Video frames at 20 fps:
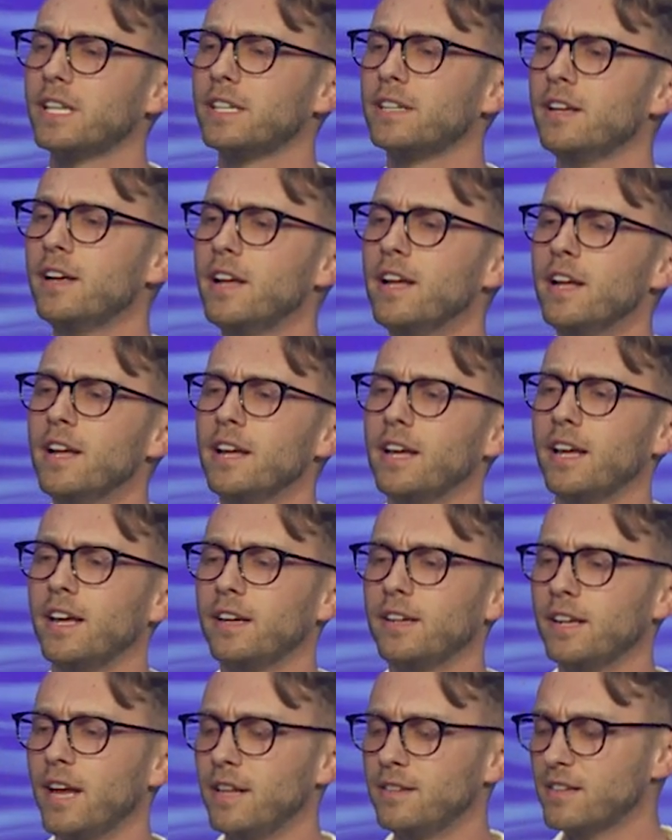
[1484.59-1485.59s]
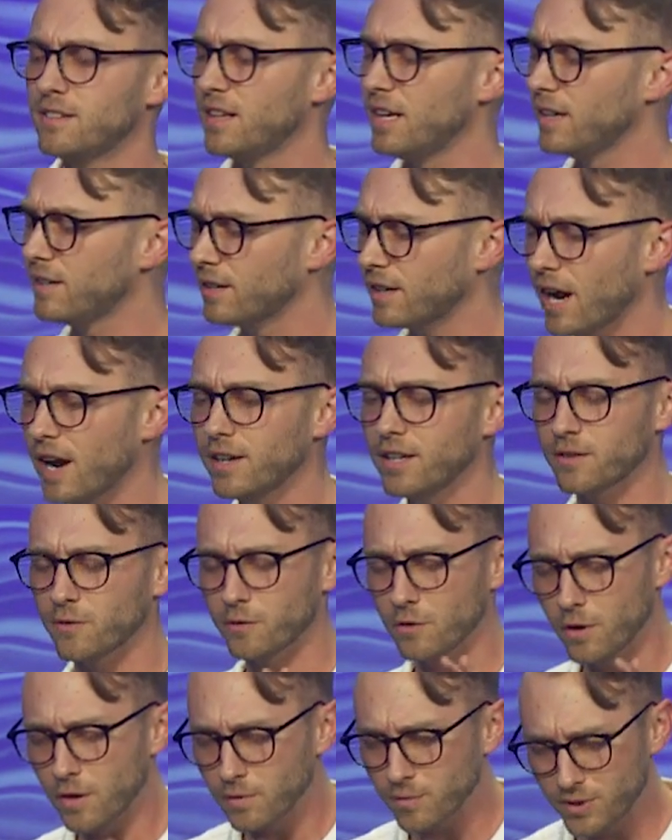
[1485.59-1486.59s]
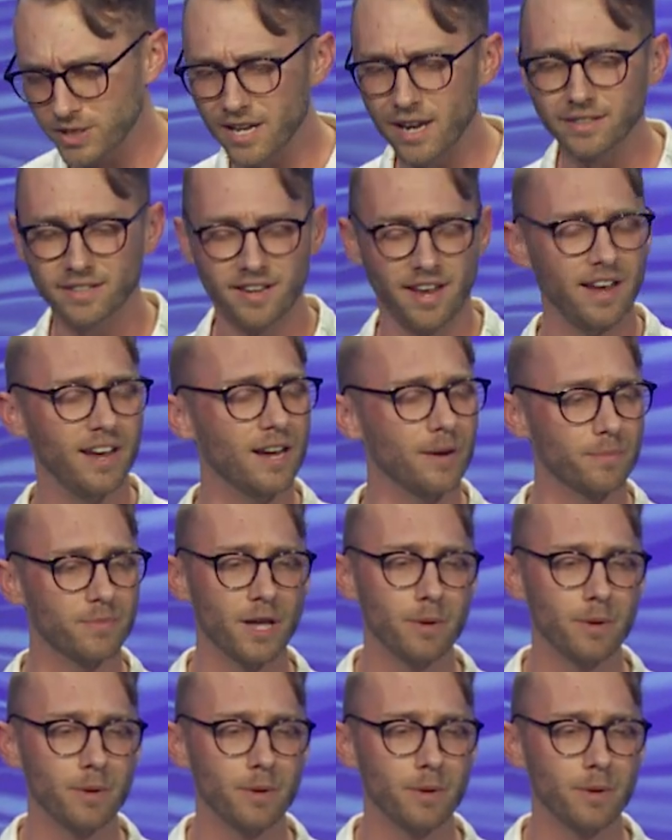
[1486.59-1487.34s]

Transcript: And, and, and then they kind of set camp,